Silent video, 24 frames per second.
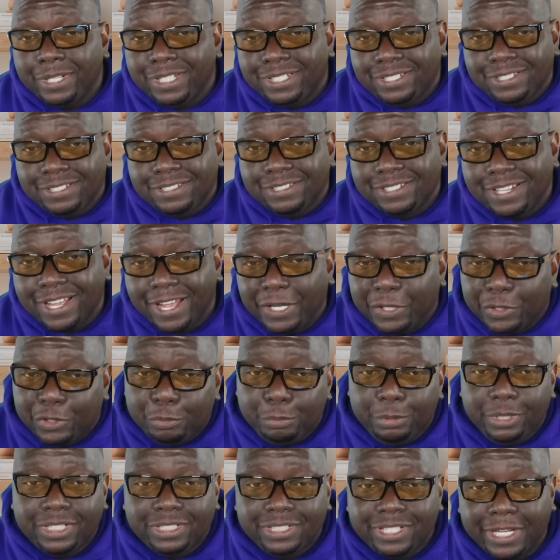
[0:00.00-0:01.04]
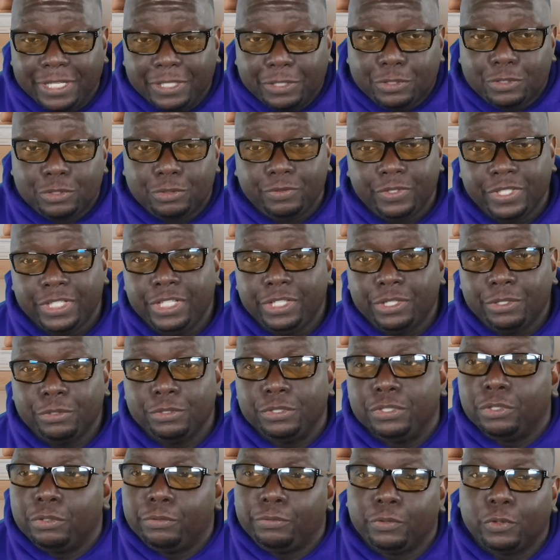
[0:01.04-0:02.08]
this is not going to be a technical video,
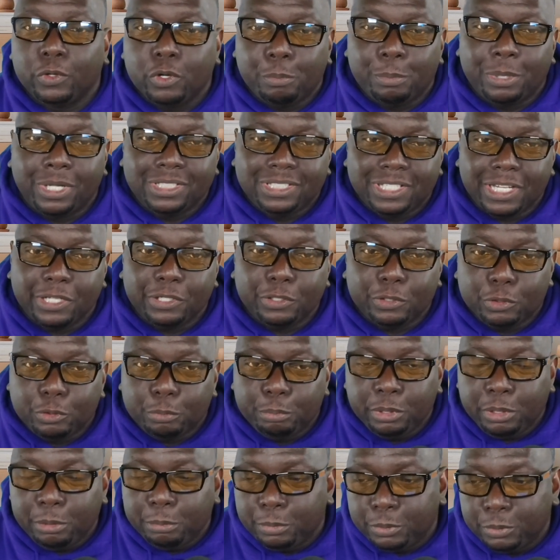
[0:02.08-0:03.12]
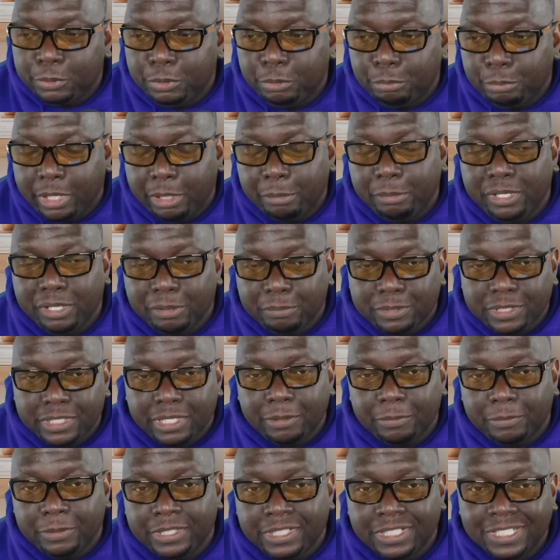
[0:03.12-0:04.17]
so for all my technical people you may be
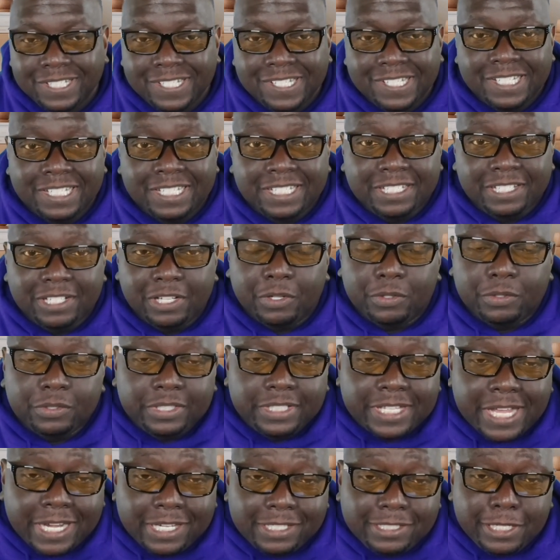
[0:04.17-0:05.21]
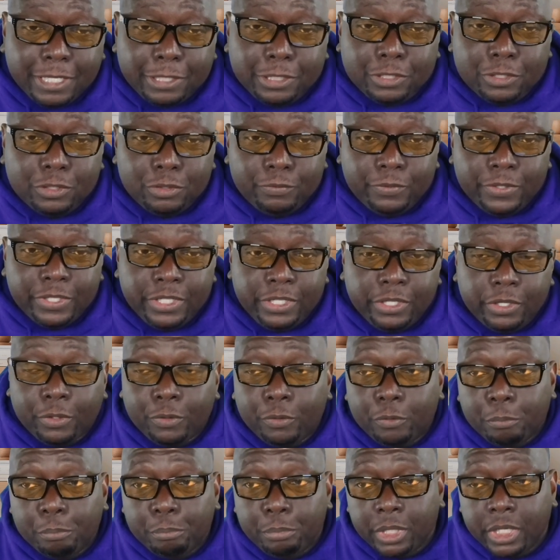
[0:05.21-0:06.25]
upset with, not a technical
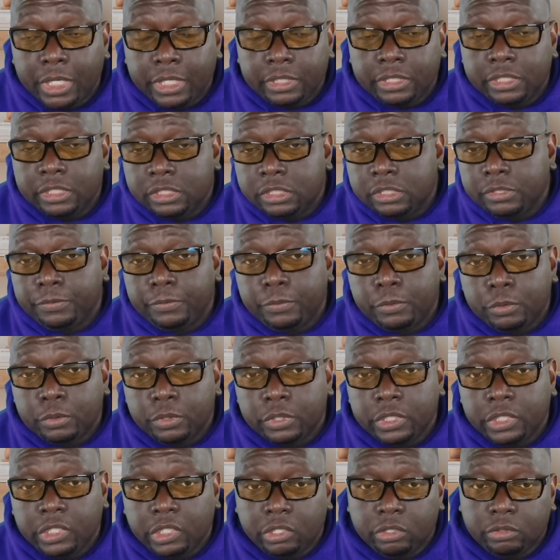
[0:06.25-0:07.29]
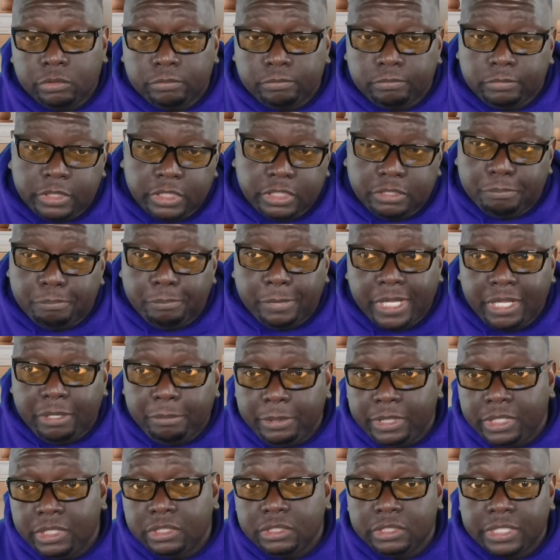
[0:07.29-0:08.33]
video, but this is for, this may
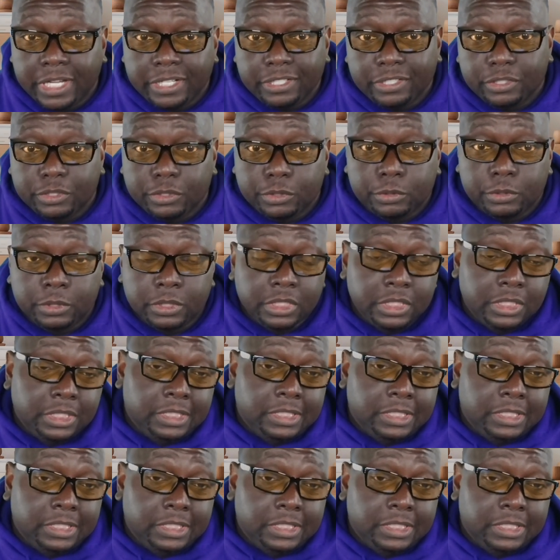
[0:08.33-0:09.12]
be technical